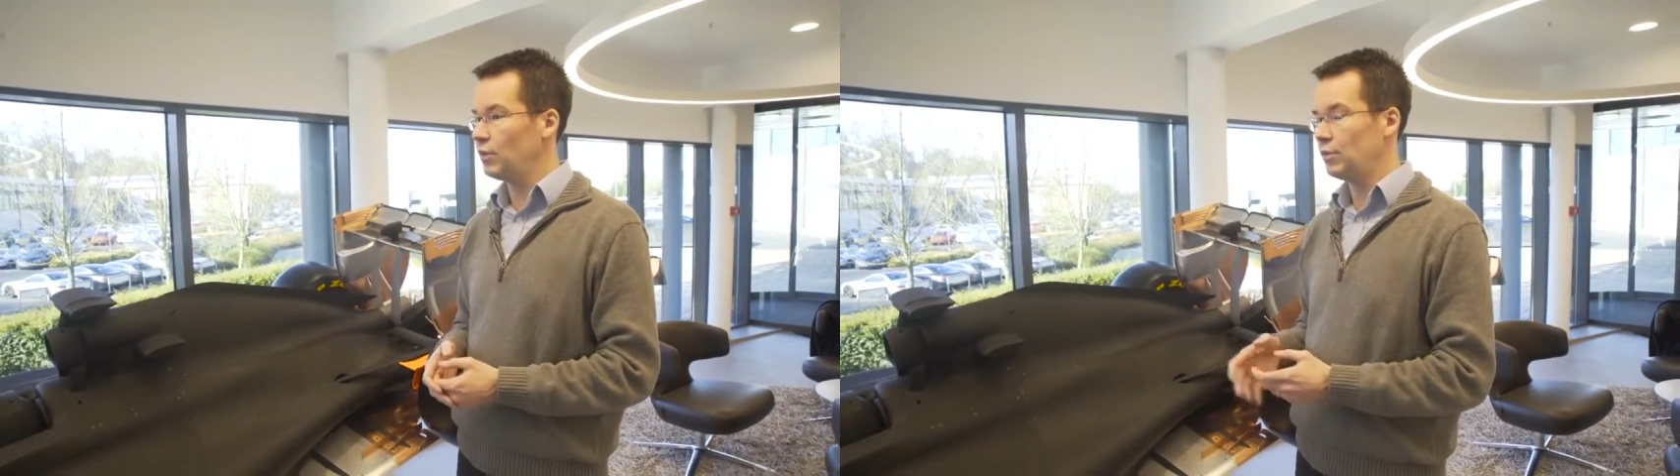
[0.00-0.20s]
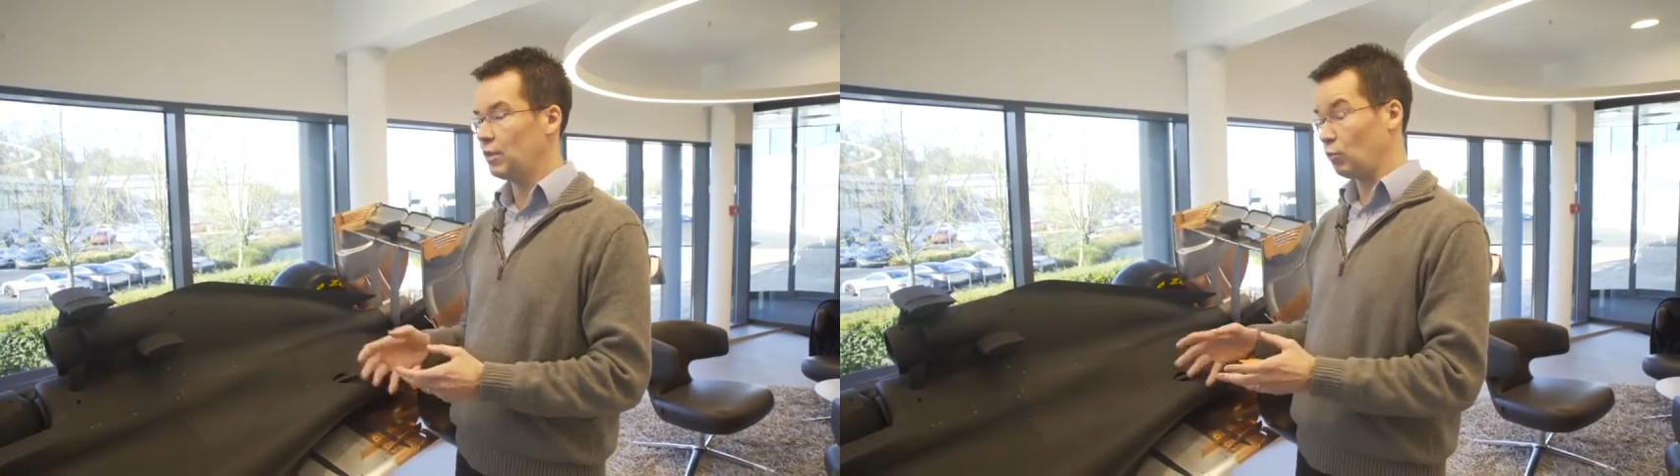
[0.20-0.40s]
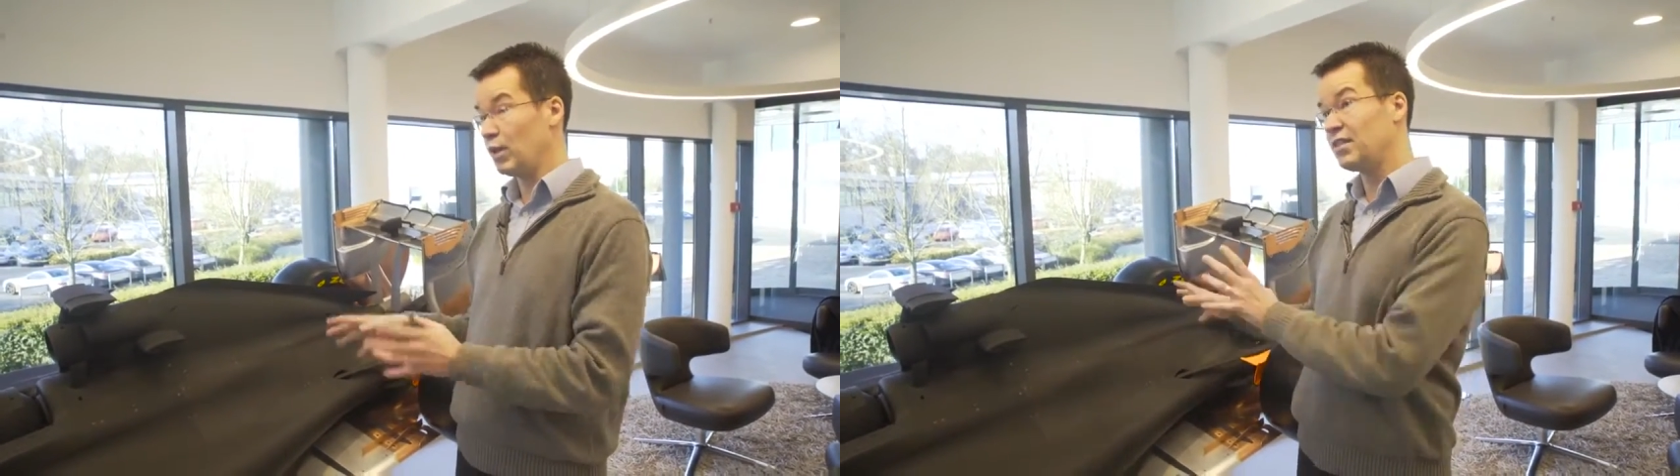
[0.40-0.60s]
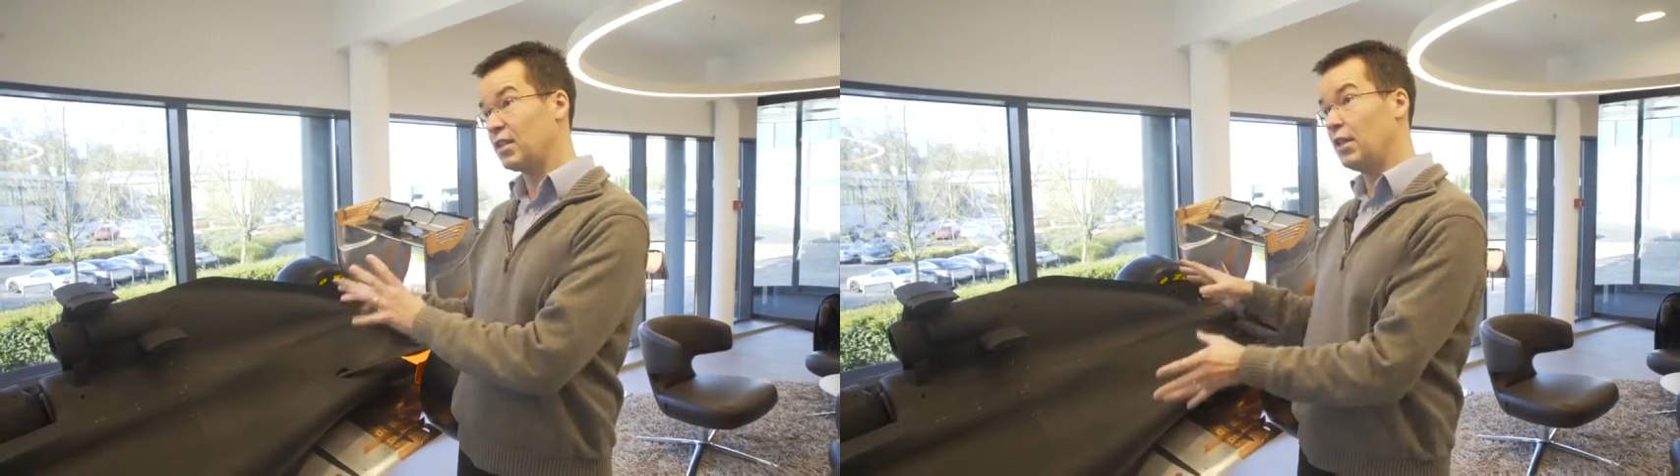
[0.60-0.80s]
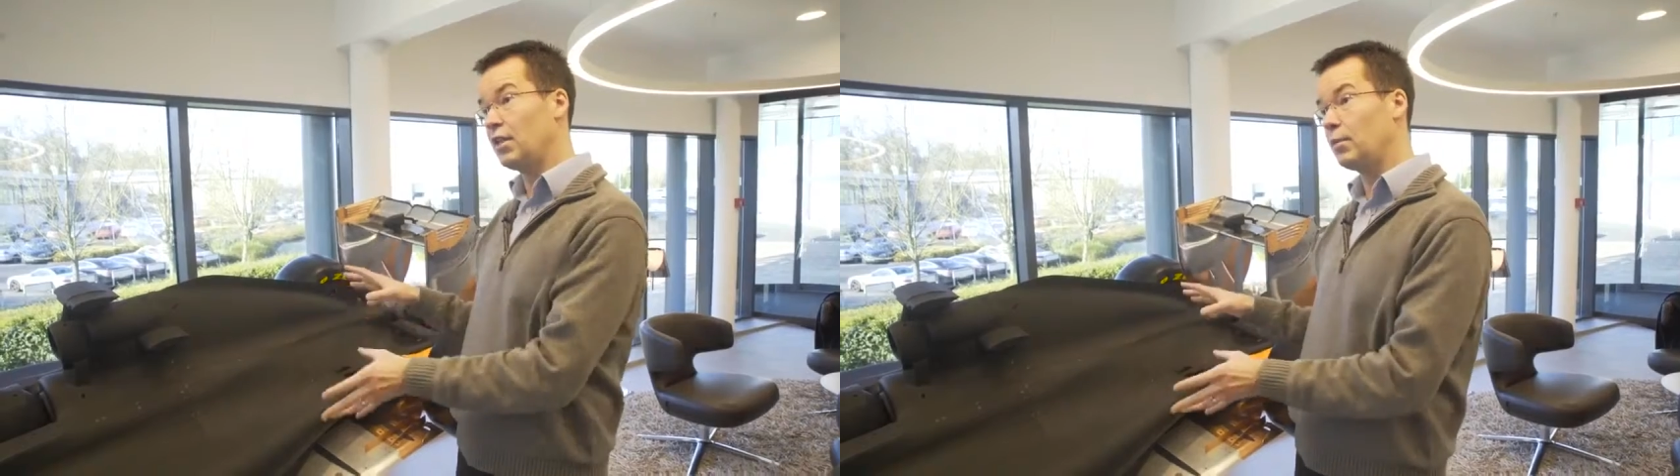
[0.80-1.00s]
which is a wind
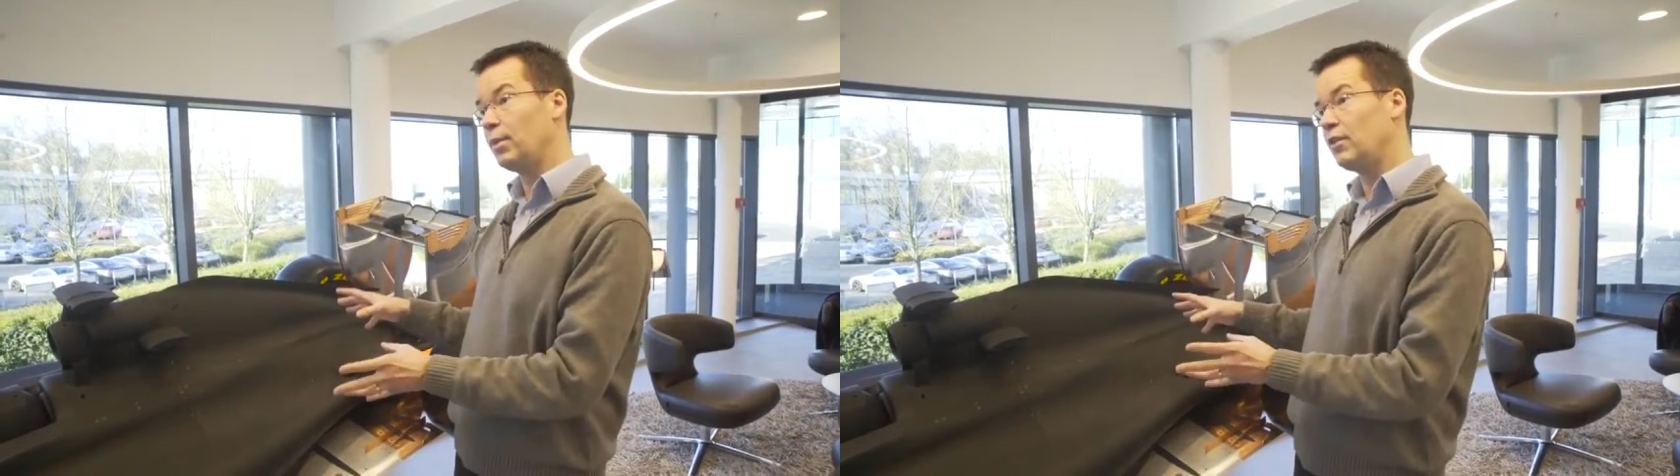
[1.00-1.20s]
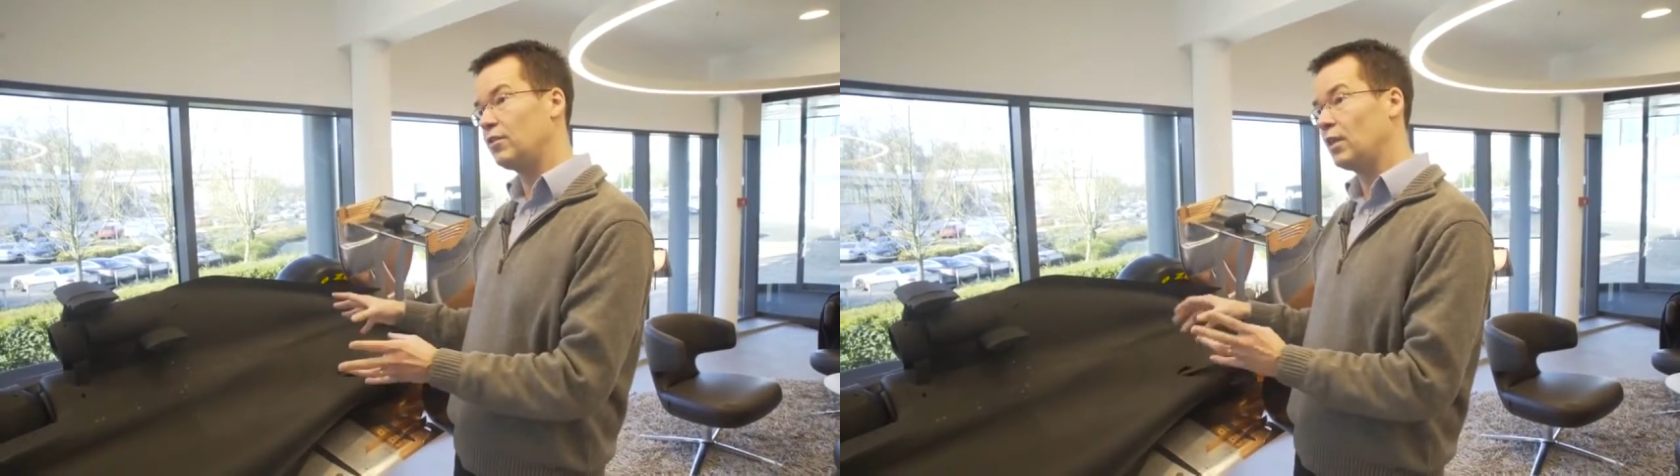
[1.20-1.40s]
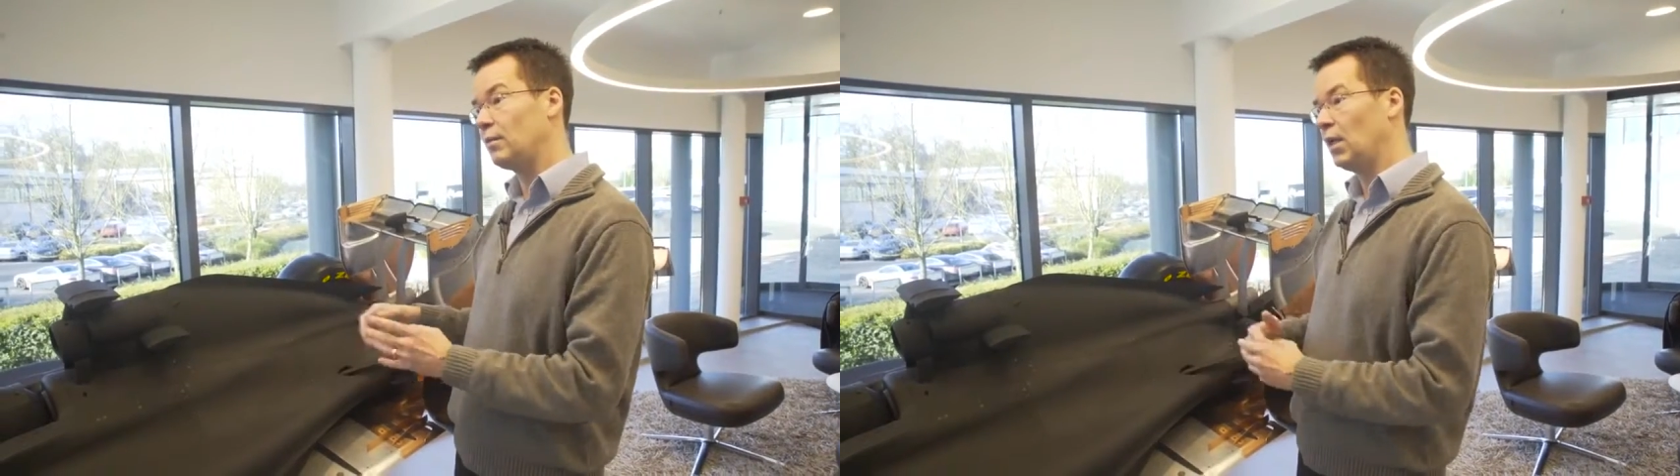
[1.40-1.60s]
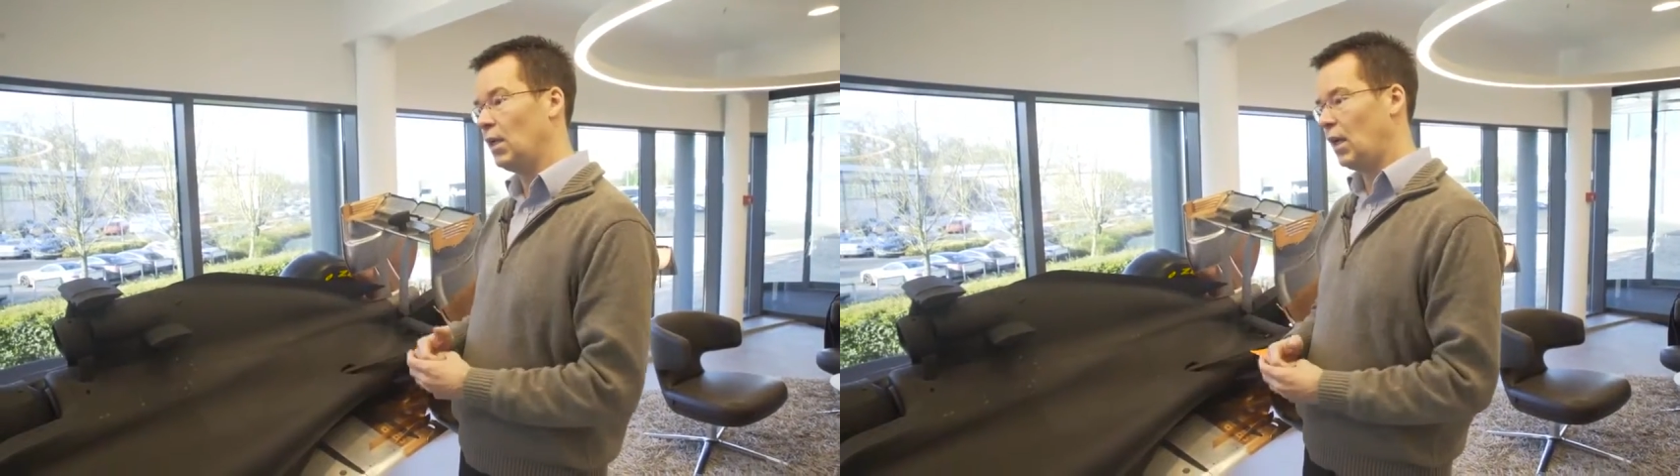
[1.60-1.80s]
tunnel in a computer.